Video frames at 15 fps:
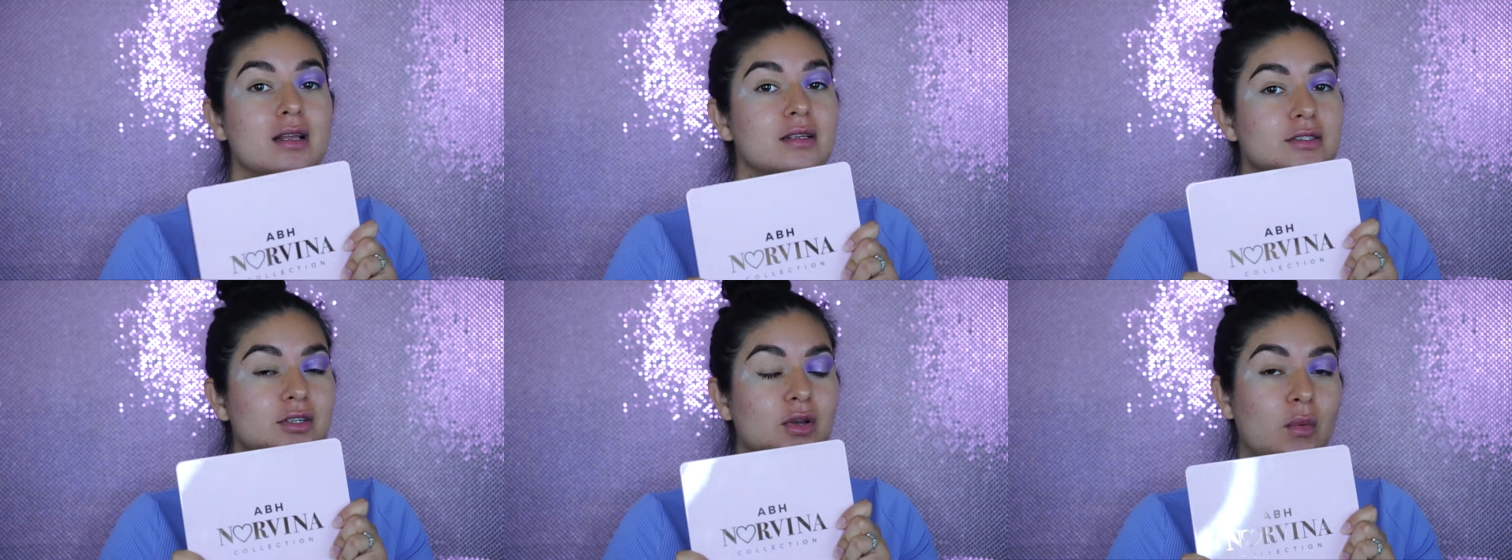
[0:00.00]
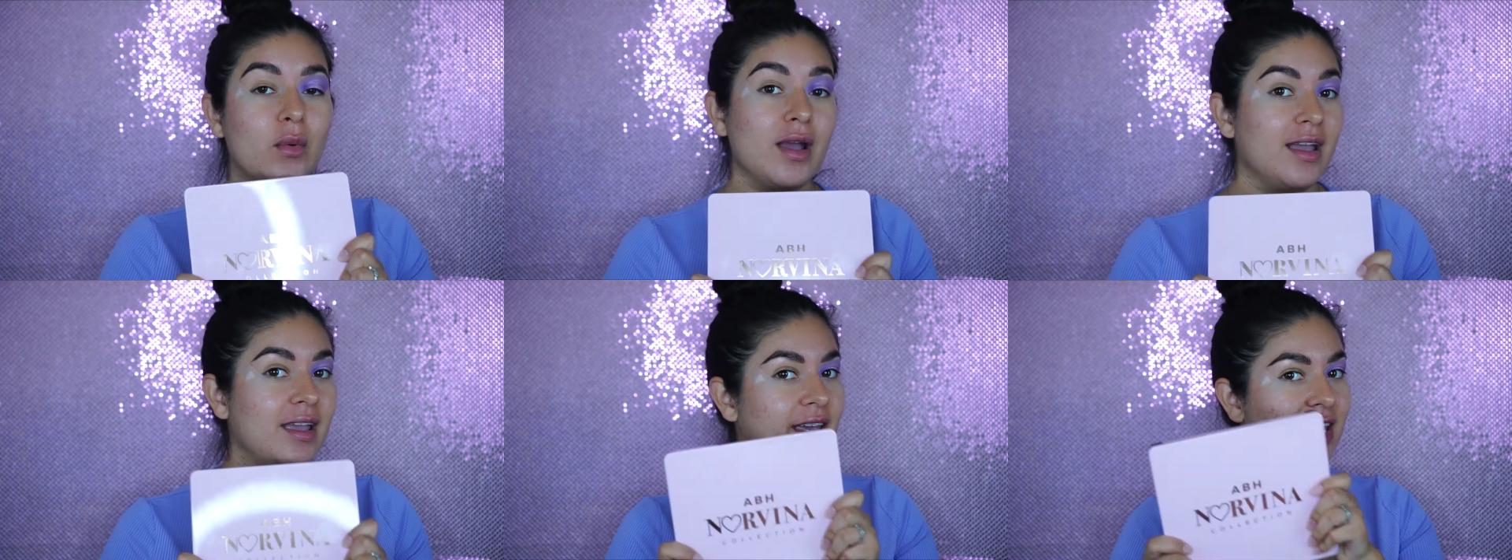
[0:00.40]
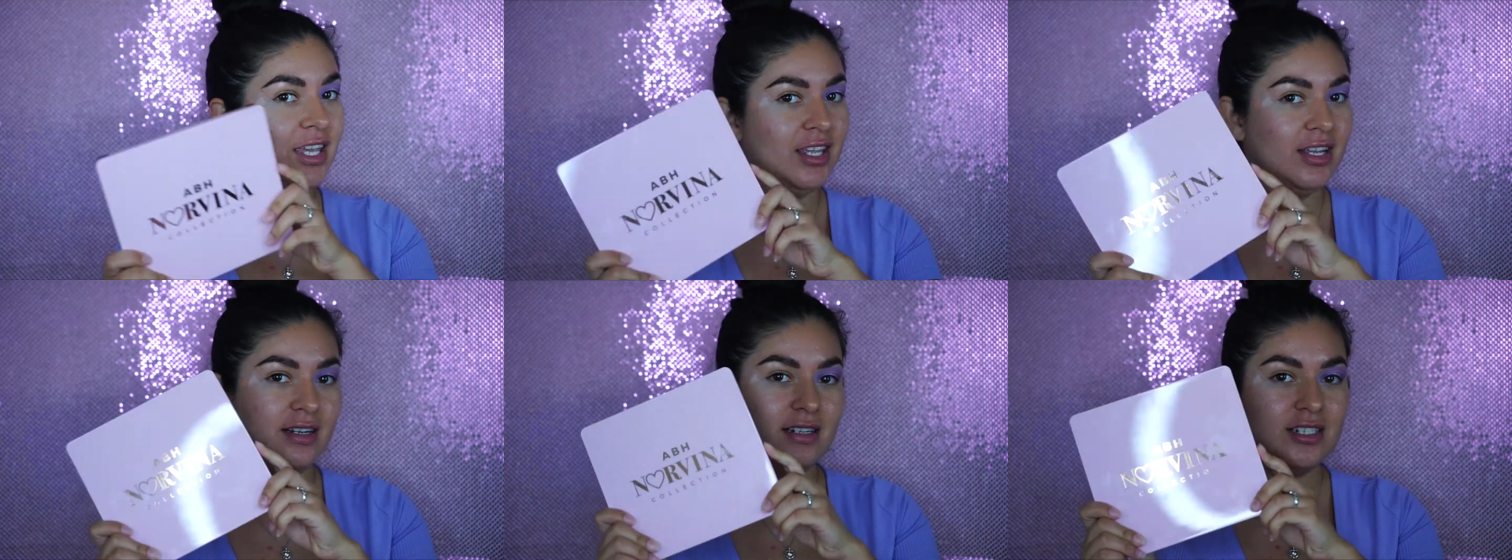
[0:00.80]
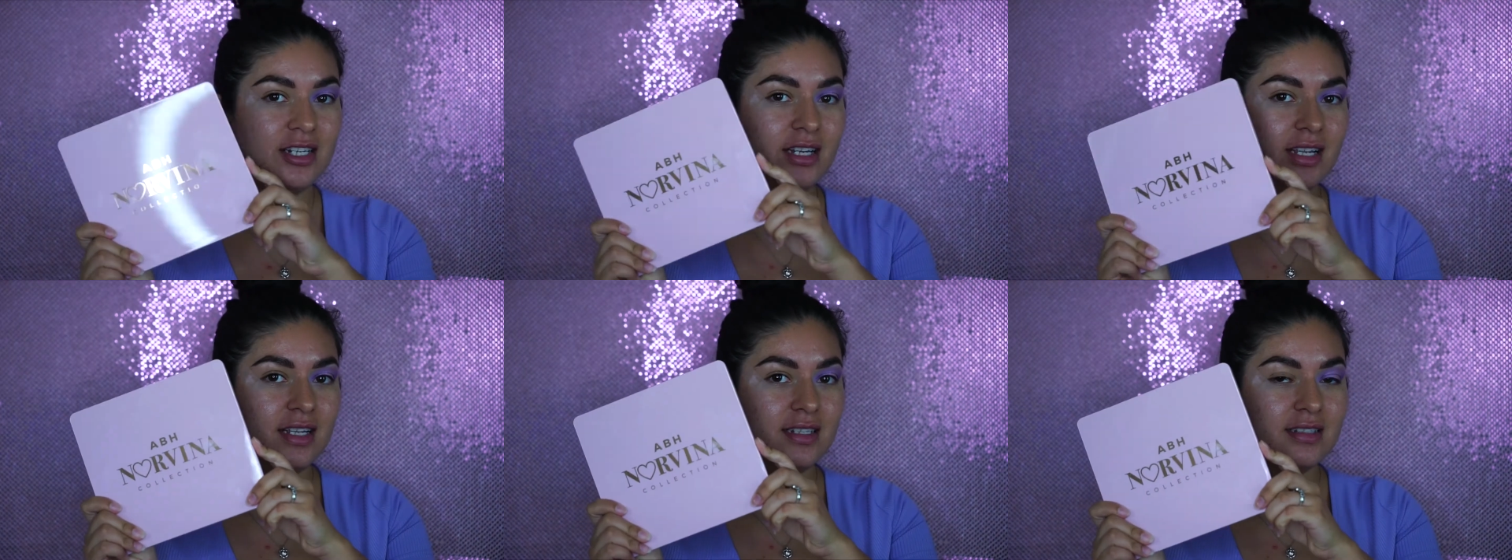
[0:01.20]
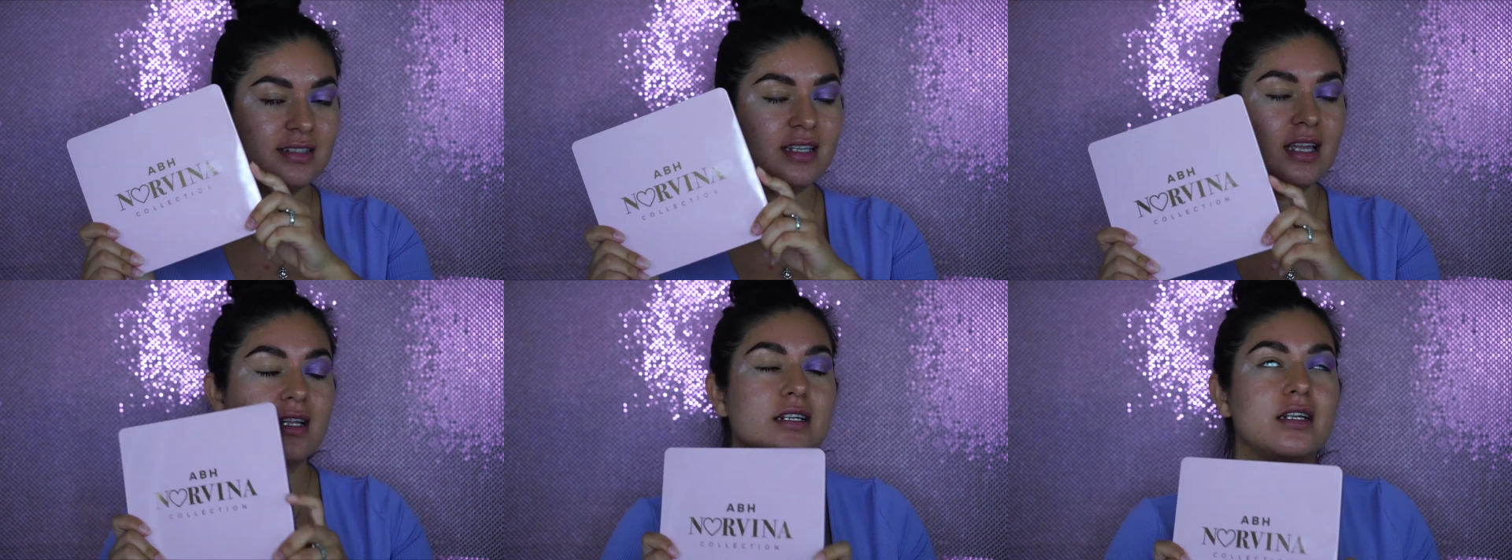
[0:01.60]
So here she is,
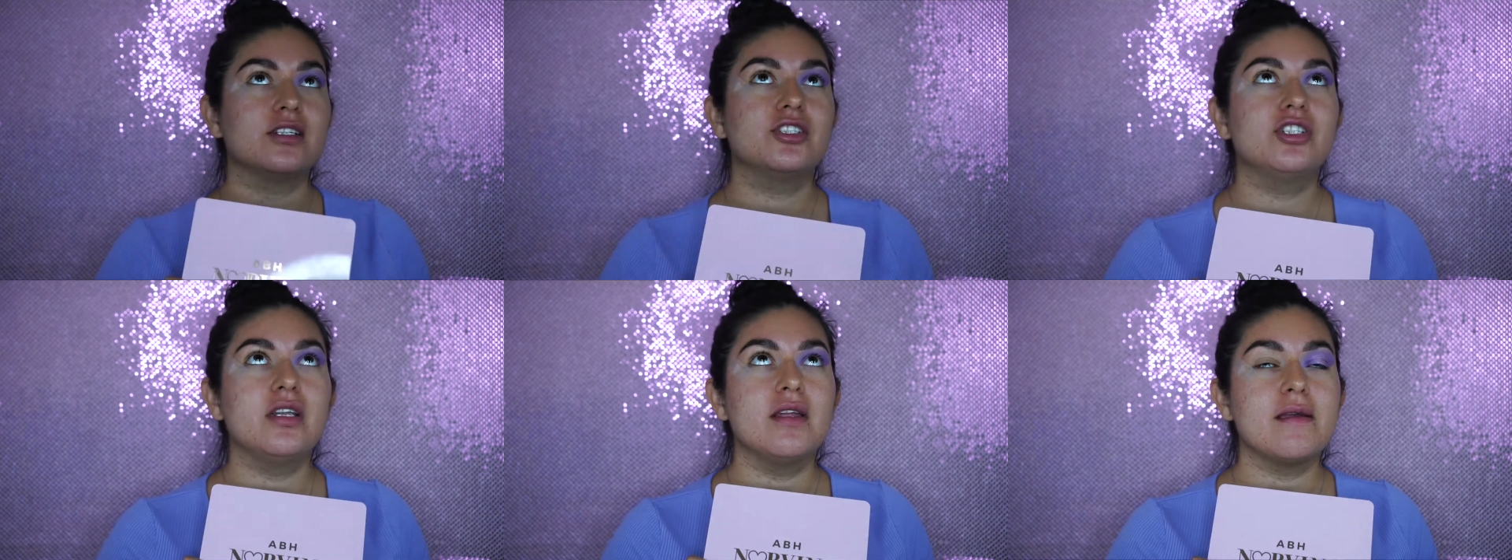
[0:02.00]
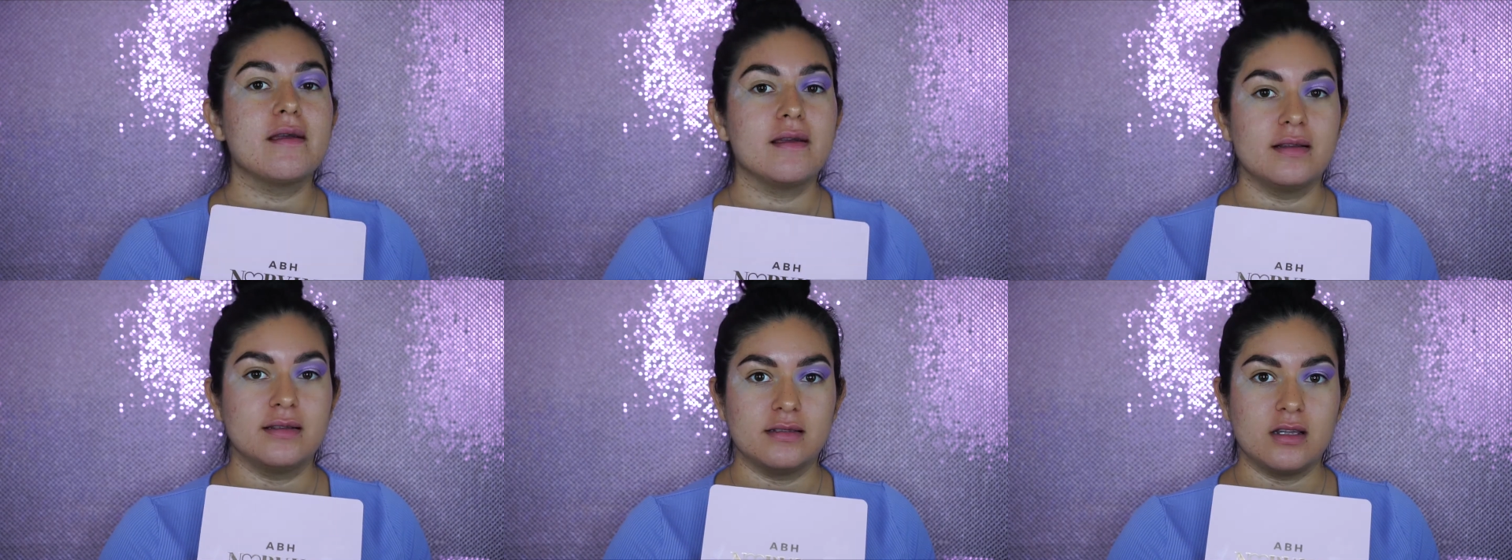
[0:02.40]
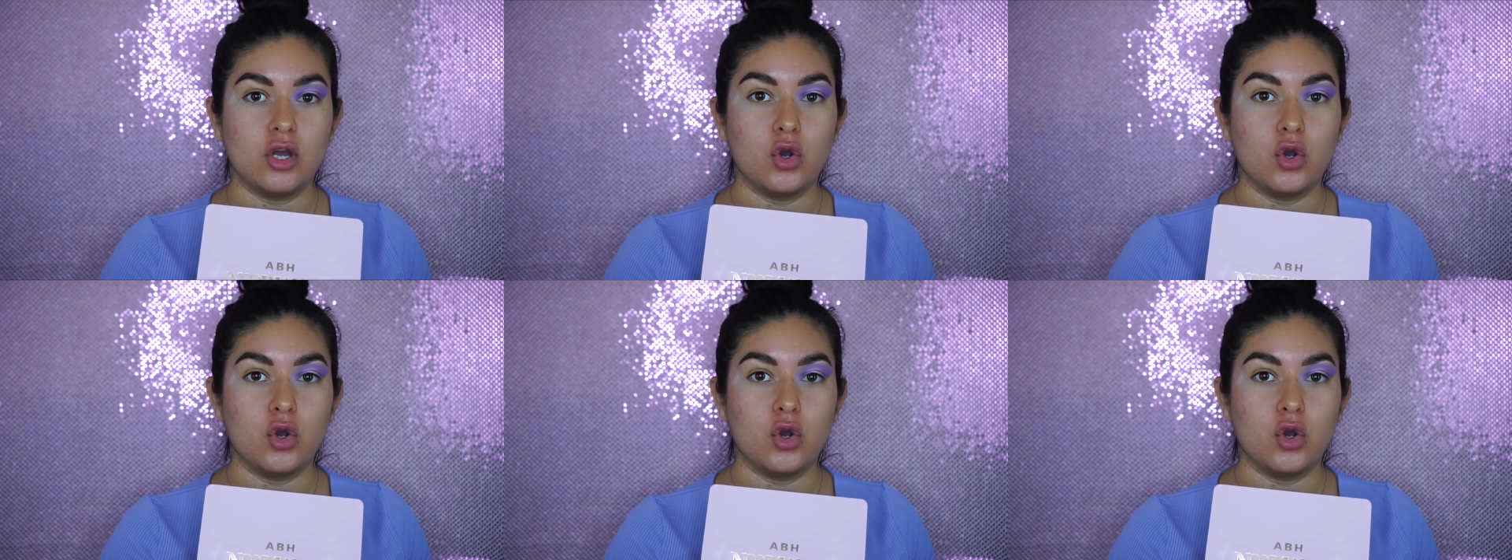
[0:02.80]
and she is